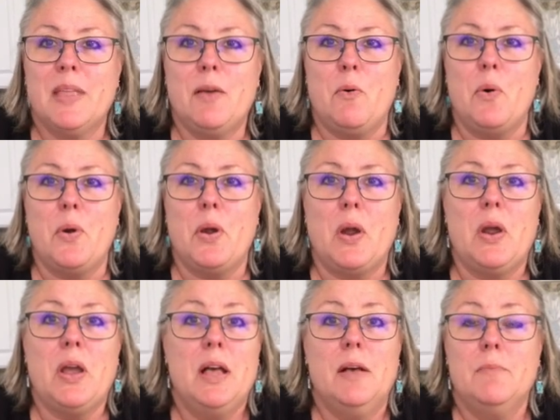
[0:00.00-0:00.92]

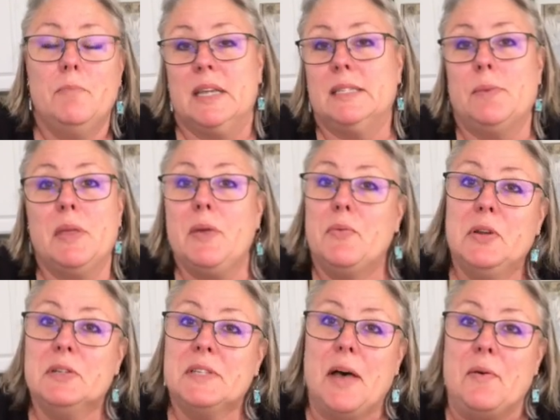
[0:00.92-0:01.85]
or make something for
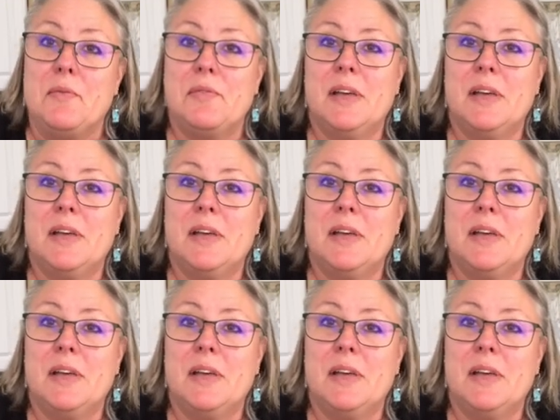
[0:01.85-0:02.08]
yourself.